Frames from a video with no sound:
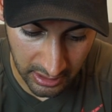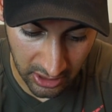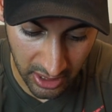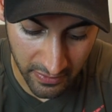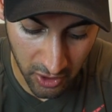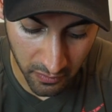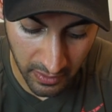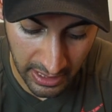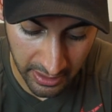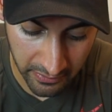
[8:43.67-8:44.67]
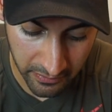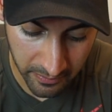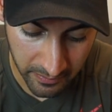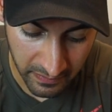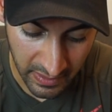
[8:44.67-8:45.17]
eleven oh five.
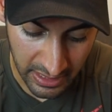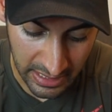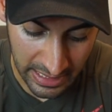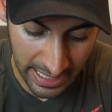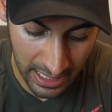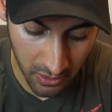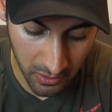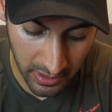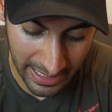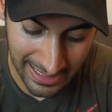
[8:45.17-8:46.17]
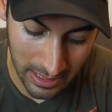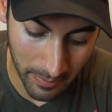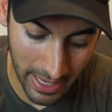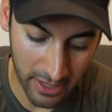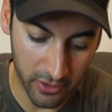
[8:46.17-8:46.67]
Now, as the
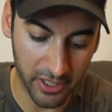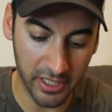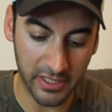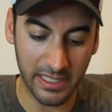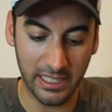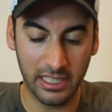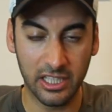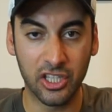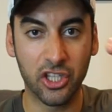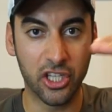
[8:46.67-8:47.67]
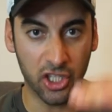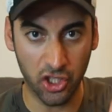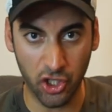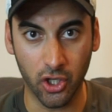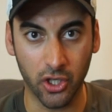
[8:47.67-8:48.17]
batteries
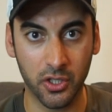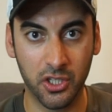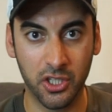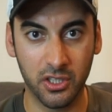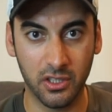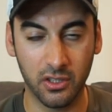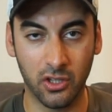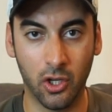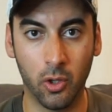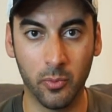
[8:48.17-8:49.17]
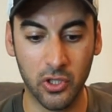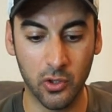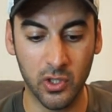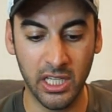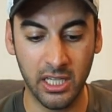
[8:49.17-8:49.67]
discharge, the home is
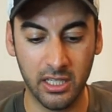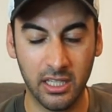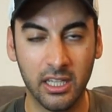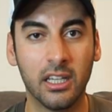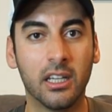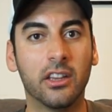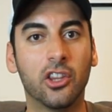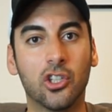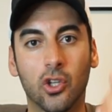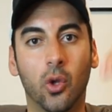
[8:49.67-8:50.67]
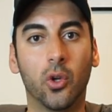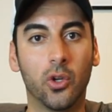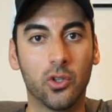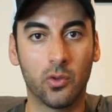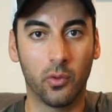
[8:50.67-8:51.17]
using it, the
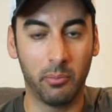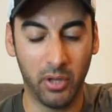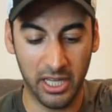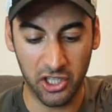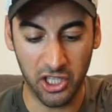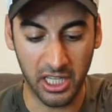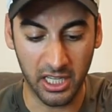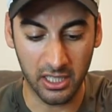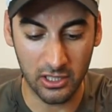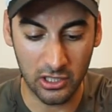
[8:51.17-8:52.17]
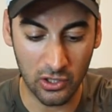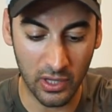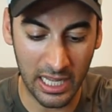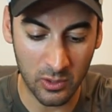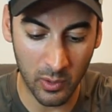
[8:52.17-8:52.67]
solar is replenishing it. So
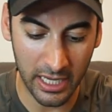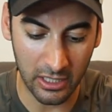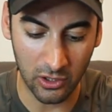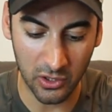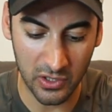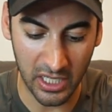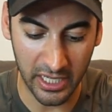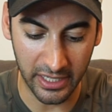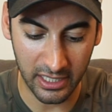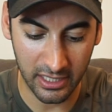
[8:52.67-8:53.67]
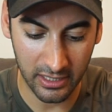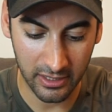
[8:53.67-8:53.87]
that's why it looks like,